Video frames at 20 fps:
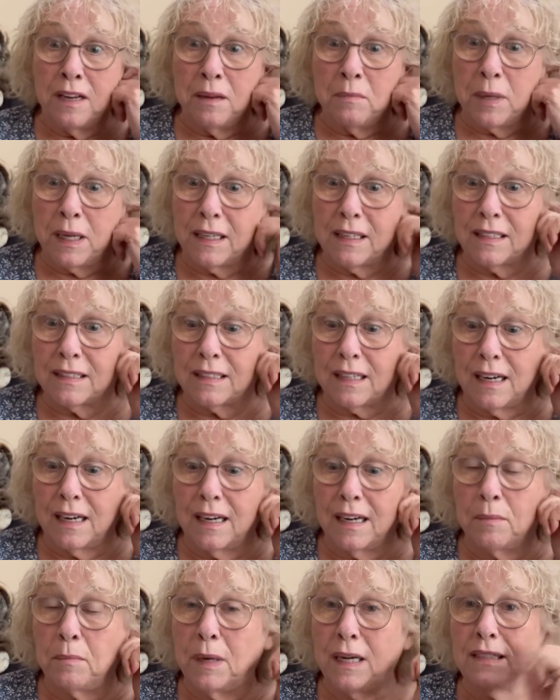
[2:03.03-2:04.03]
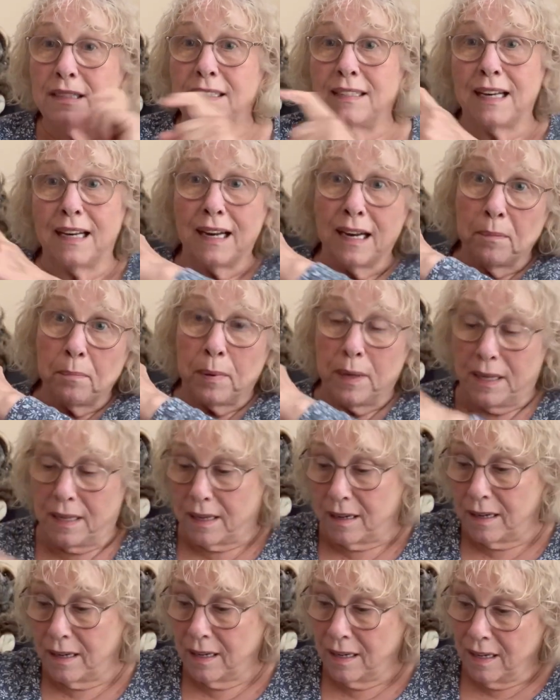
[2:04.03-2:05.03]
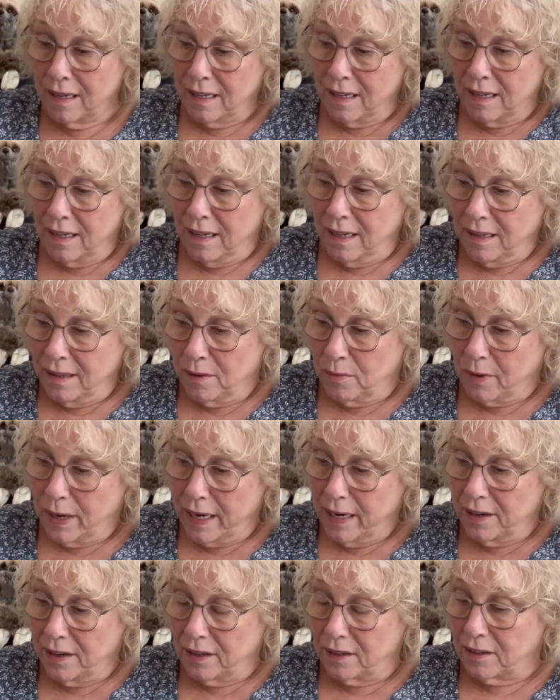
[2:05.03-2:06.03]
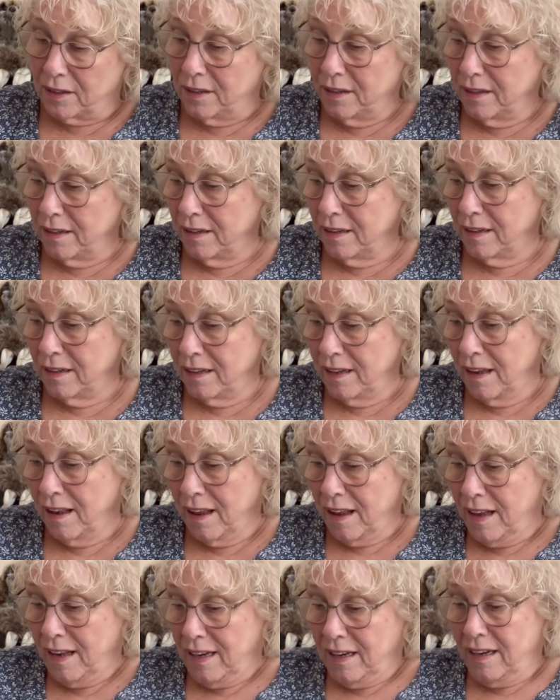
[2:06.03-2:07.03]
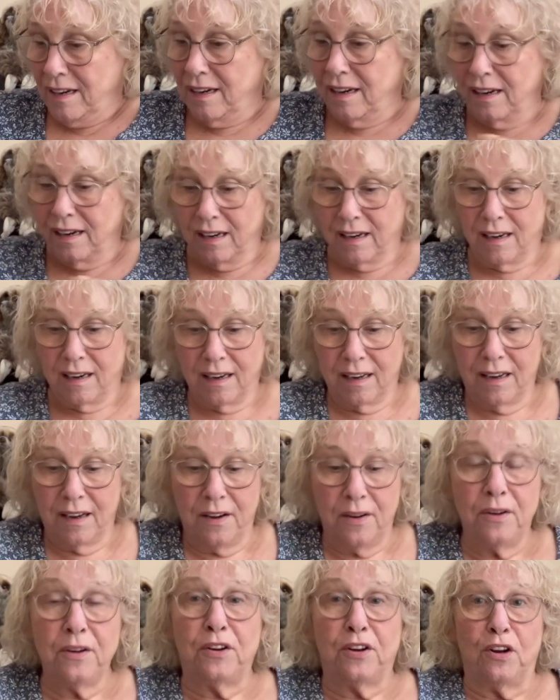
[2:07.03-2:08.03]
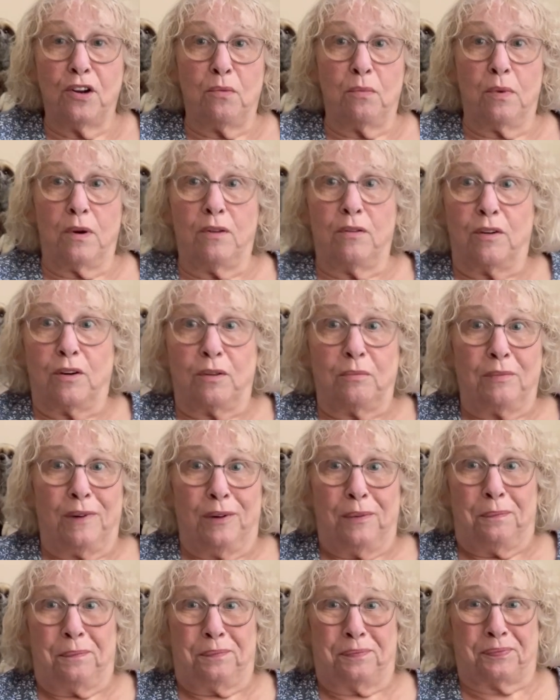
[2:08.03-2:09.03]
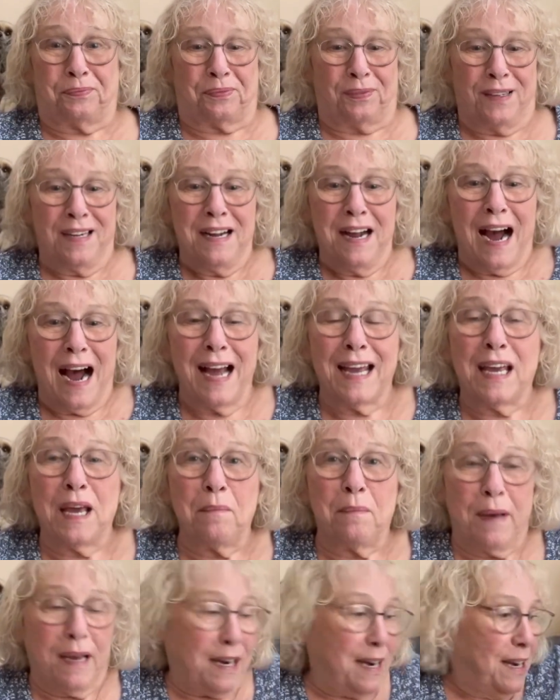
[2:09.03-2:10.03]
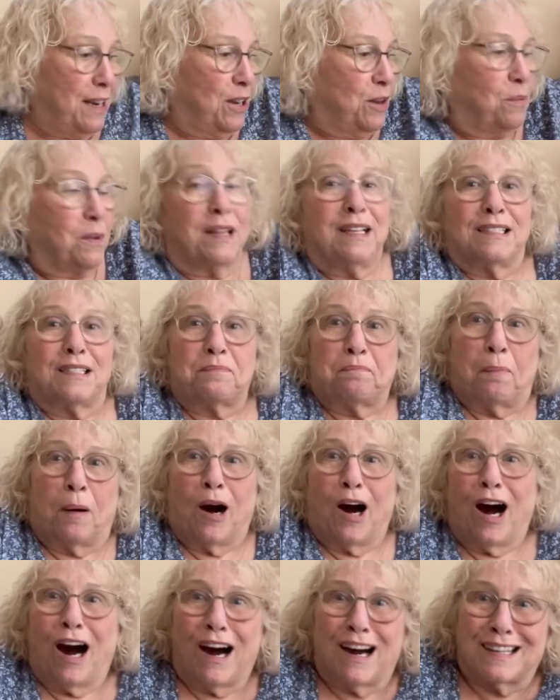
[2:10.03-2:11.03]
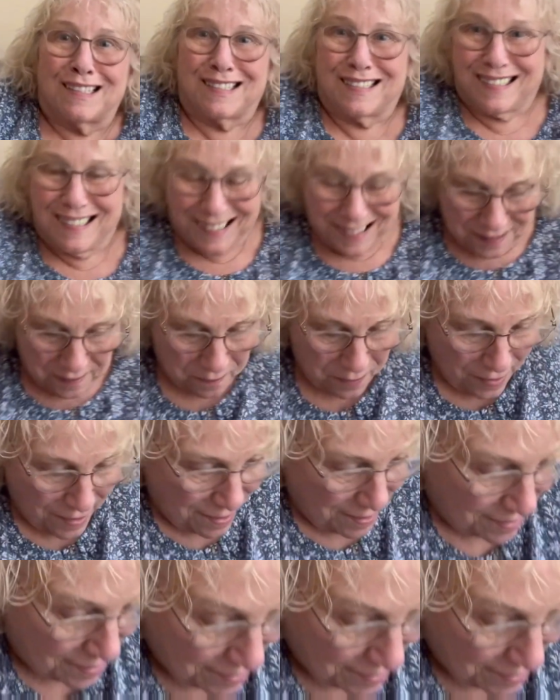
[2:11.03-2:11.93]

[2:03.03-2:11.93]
because I'm not set up in the, the regular YouTube room. Oh, I keep hitting you with this box.